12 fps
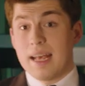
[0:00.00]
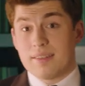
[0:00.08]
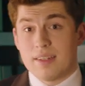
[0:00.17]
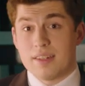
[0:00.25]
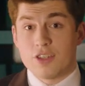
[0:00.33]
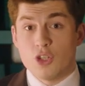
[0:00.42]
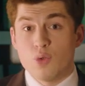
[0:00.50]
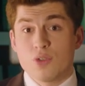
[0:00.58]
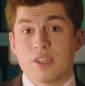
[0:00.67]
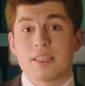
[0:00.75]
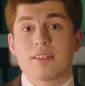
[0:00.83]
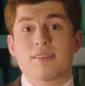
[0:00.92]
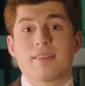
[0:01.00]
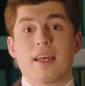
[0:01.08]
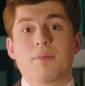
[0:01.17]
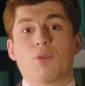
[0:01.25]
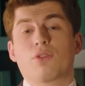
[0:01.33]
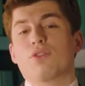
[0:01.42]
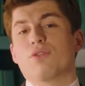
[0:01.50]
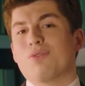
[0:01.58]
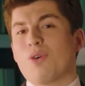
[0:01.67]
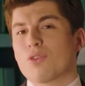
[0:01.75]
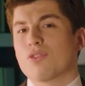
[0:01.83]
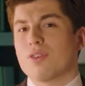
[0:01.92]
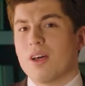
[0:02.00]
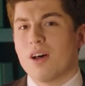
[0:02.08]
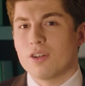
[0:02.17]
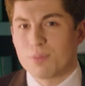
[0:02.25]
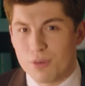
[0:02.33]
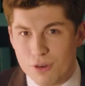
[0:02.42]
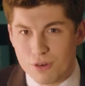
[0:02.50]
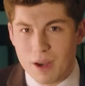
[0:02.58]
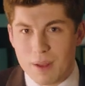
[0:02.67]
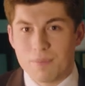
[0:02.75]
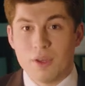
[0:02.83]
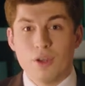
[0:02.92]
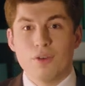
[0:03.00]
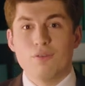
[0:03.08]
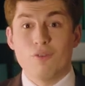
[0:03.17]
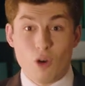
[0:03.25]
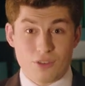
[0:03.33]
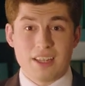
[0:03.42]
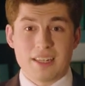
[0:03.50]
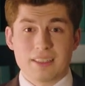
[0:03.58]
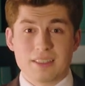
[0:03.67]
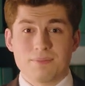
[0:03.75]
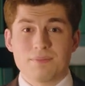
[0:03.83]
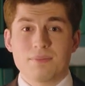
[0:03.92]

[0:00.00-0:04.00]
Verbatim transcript: assets using the Sandbox's voxel art program, VoxEdit.